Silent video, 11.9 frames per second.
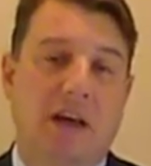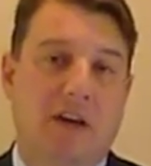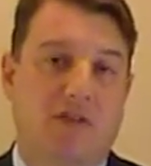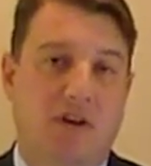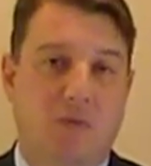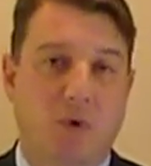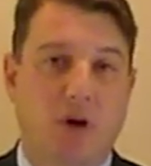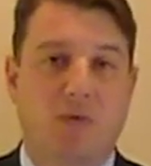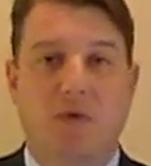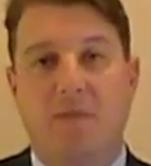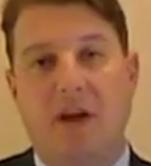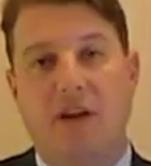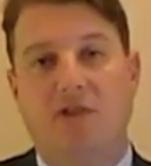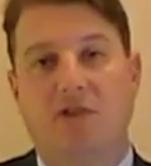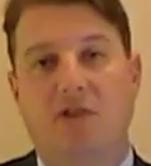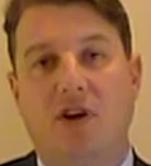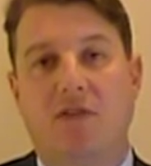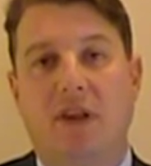as I've worked with
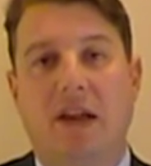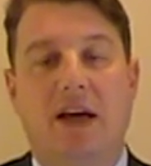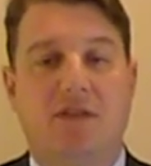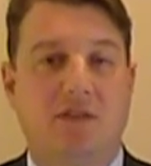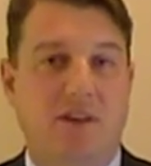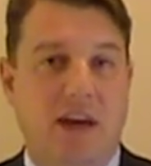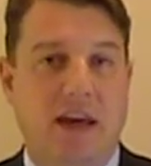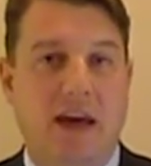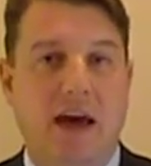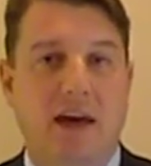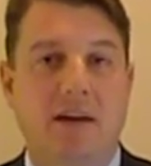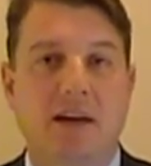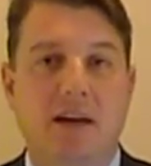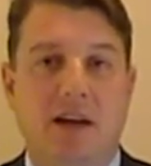managers over the last decade